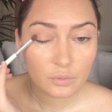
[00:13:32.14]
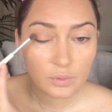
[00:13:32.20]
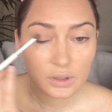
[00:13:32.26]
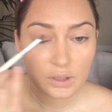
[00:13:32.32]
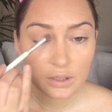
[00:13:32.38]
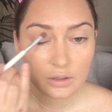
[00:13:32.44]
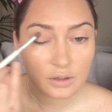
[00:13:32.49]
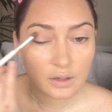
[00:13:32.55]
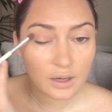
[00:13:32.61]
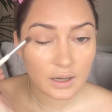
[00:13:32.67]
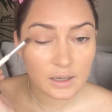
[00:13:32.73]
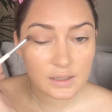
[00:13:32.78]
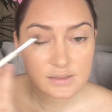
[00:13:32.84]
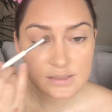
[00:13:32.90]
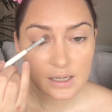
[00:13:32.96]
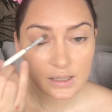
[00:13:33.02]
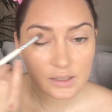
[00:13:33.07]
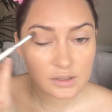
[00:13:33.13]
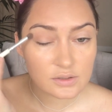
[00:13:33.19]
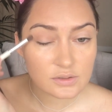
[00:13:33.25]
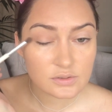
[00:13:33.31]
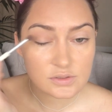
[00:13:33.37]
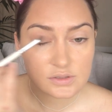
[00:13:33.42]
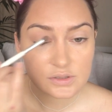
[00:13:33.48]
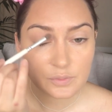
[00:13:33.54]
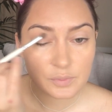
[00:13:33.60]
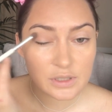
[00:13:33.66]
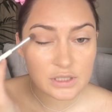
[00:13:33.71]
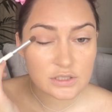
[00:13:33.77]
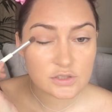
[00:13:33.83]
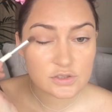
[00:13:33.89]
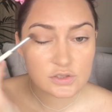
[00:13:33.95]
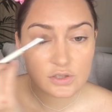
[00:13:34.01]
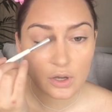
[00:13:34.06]
in your eyes. I used to be
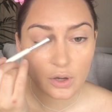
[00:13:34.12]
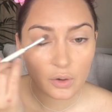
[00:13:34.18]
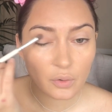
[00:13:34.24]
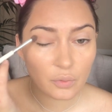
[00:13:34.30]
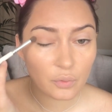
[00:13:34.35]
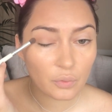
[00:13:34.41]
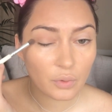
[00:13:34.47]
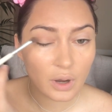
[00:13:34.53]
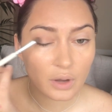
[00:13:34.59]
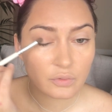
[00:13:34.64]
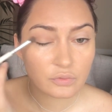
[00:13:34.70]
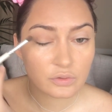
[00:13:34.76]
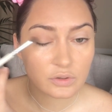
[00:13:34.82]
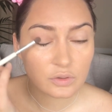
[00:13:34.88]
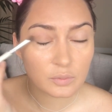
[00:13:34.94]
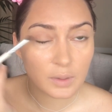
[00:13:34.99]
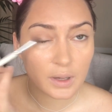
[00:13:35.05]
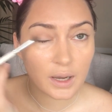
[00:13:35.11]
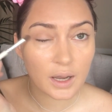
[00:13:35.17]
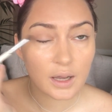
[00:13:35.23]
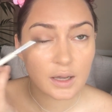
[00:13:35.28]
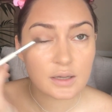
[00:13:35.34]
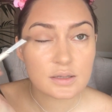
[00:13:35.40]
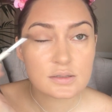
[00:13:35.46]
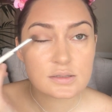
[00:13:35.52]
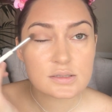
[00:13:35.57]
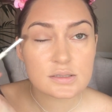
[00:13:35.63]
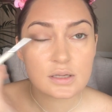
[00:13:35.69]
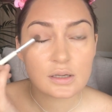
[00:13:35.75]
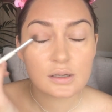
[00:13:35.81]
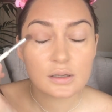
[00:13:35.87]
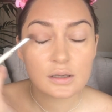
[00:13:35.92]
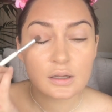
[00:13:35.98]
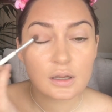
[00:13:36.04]
so rough with my eyes.
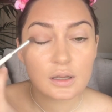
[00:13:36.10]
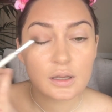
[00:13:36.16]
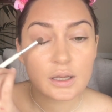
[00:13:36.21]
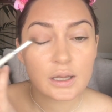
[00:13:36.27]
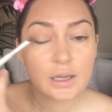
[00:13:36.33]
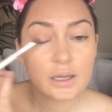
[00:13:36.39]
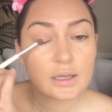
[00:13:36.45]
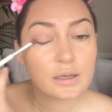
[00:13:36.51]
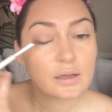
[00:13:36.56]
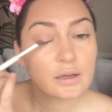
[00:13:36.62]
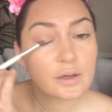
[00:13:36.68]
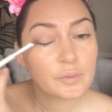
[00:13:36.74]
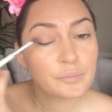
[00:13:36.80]
And